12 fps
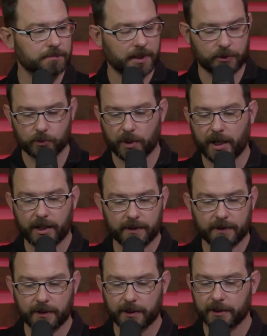That was one I
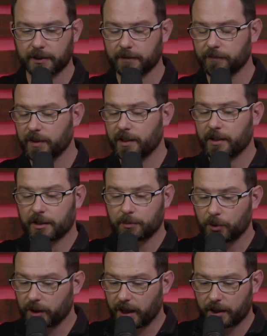didn't think of.
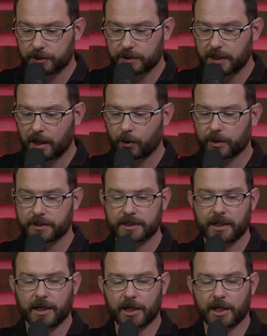Communication towers,